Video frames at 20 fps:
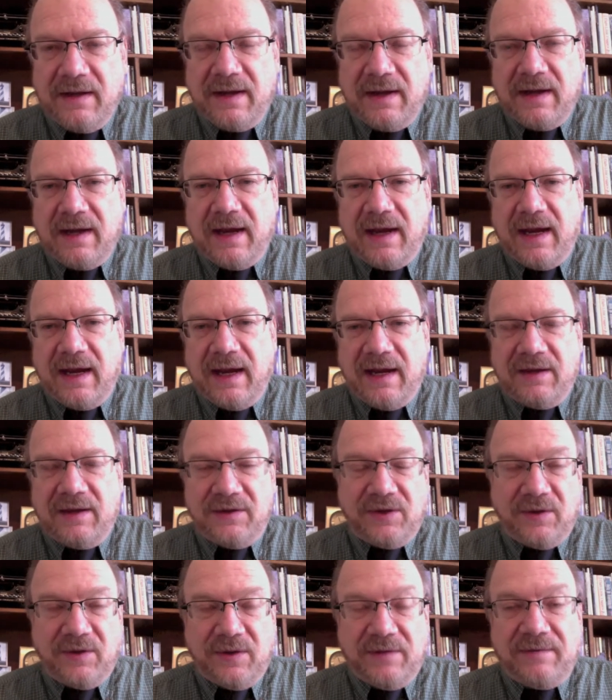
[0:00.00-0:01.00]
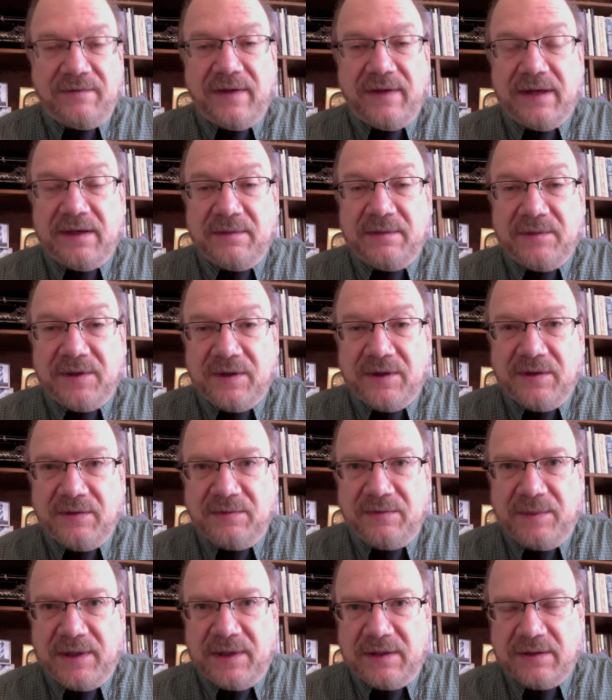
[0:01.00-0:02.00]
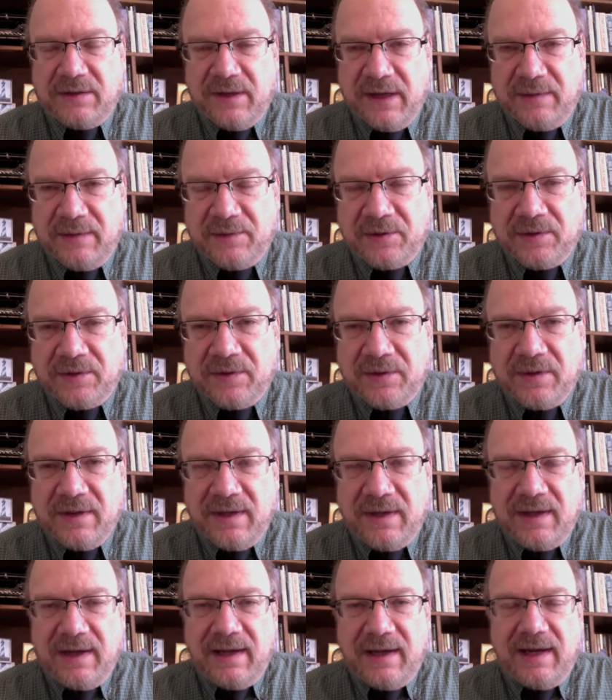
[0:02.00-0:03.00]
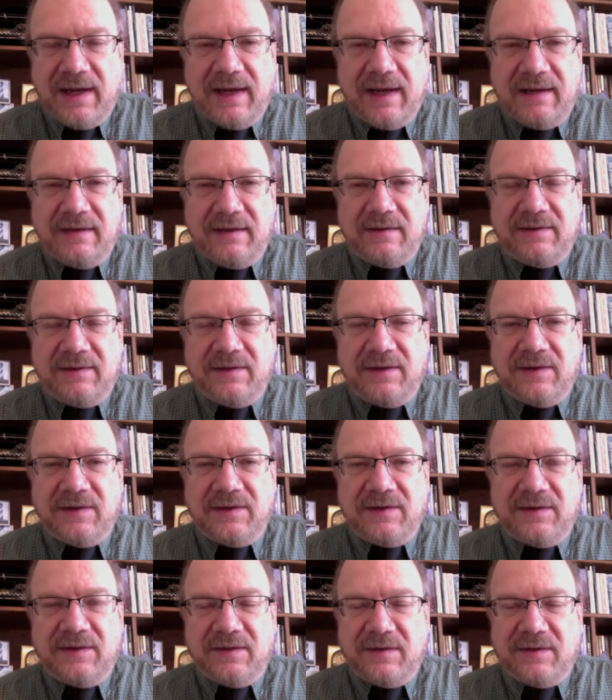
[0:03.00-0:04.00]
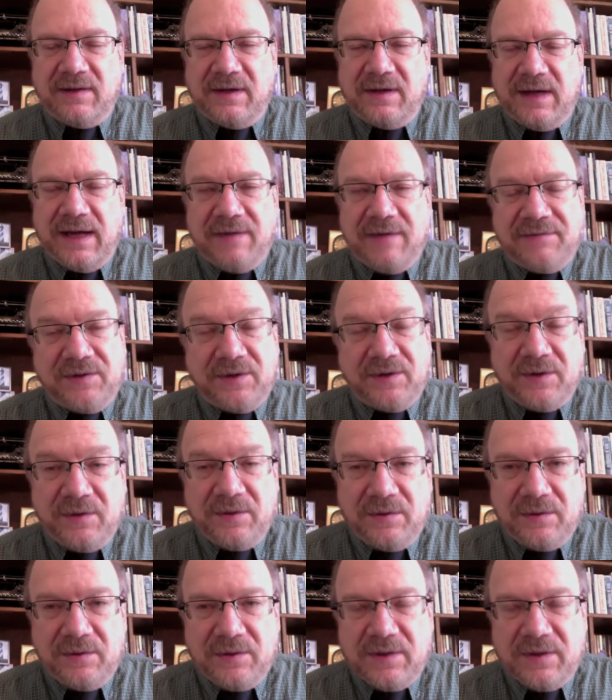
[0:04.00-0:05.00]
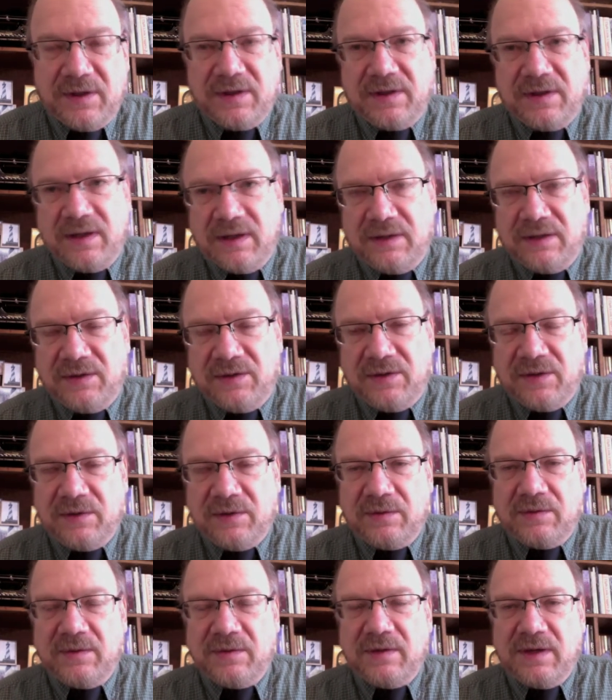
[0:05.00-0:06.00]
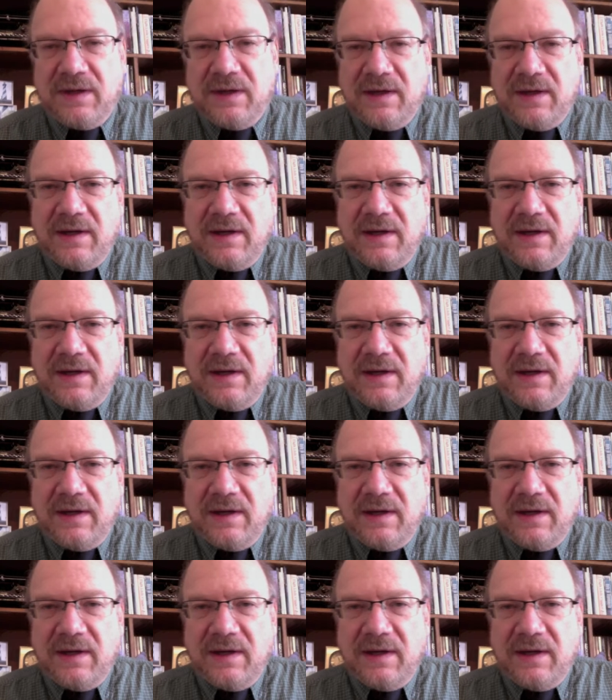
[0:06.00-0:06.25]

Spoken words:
And so they find themselves being labeled as an F student, a D student,